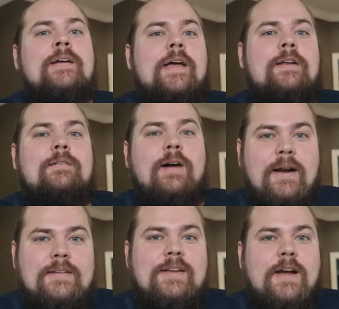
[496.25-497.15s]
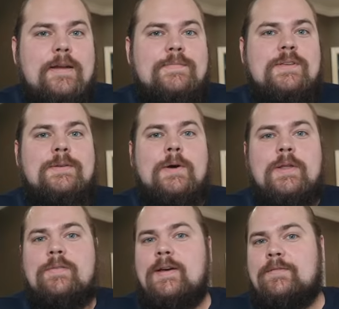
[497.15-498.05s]
And a lot of times you don't
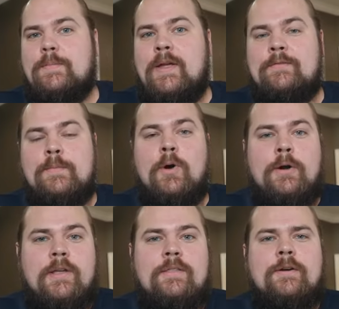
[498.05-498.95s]
even have to pay for parking.